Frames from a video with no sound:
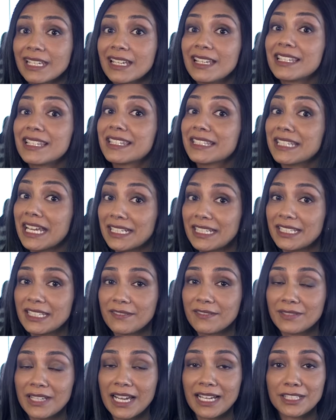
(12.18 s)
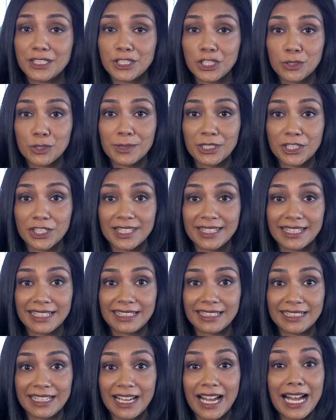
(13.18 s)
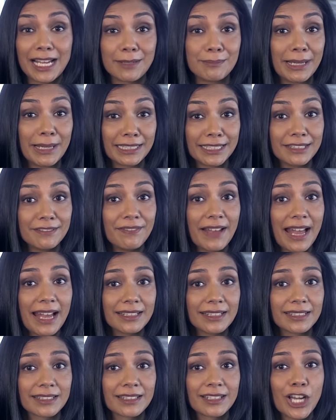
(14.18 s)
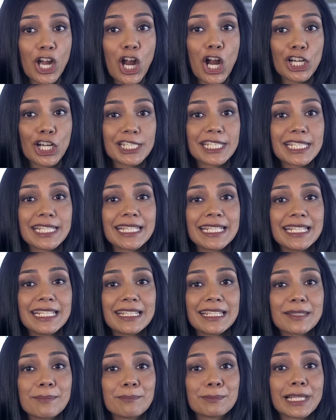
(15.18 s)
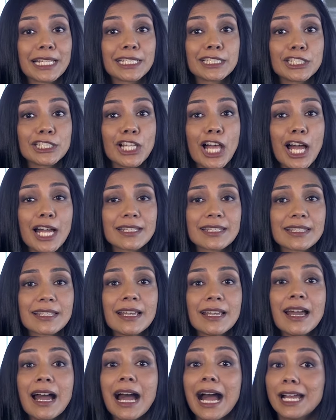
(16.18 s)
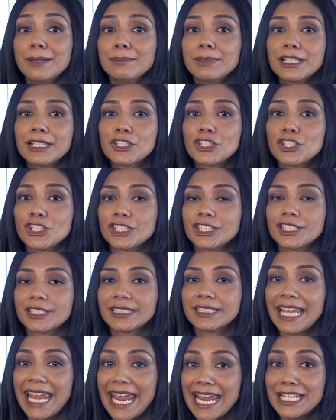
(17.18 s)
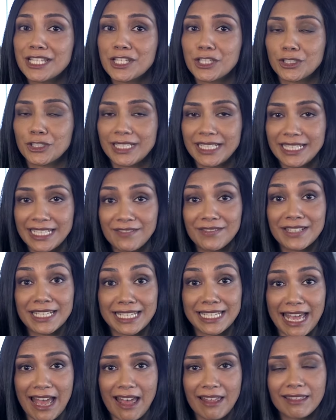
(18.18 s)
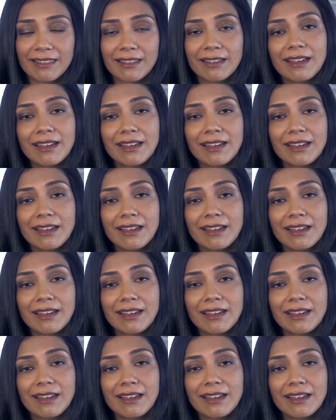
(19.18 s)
Studies have tied too much sitting to high belly fat, heart disease, blood clots, high blood sugar, cancer, and even death.